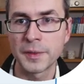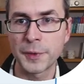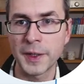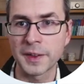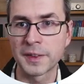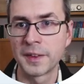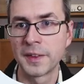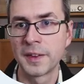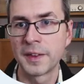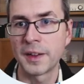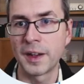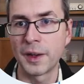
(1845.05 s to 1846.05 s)
fact
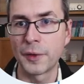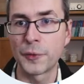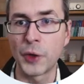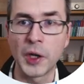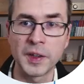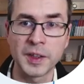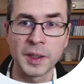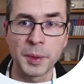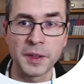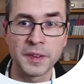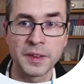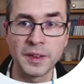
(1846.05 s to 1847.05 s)
uh, for a
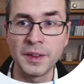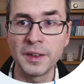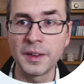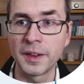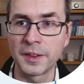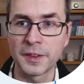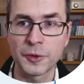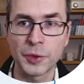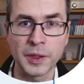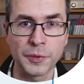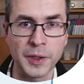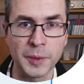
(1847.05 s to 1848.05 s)
database D and a
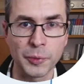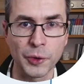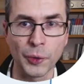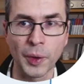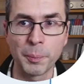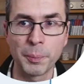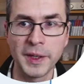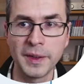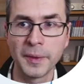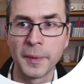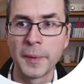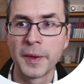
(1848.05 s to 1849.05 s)
stratified program
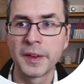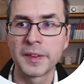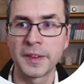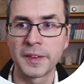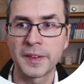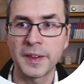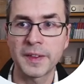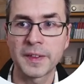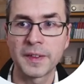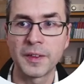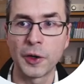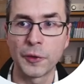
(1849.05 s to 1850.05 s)
P. The
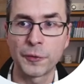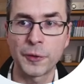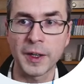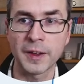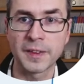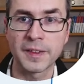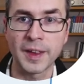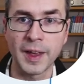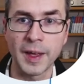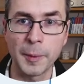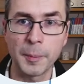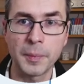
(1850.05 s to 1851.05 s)
set of facts
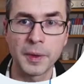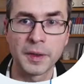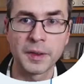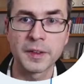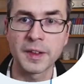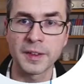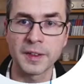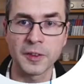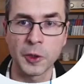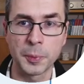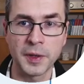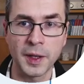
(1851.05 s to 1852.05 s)
M that is
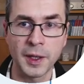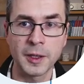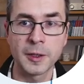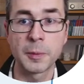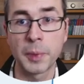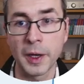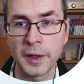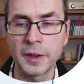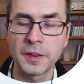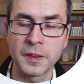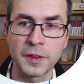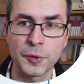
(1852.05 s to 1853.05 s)
obtained
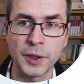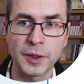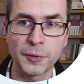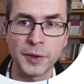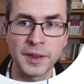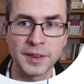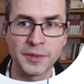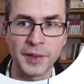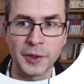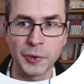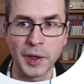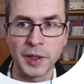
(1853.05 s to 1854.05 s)
by the stratified
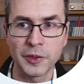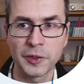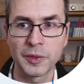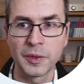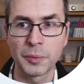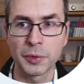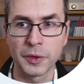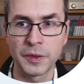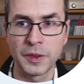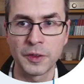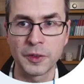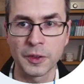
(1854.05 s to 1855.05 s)
evaluation
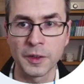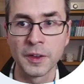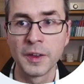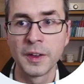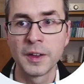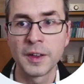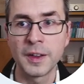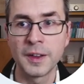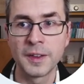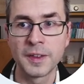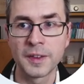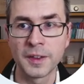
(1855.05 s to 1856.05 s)
procedure
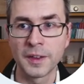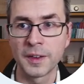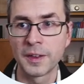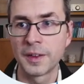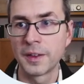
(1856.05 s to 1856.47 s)
in the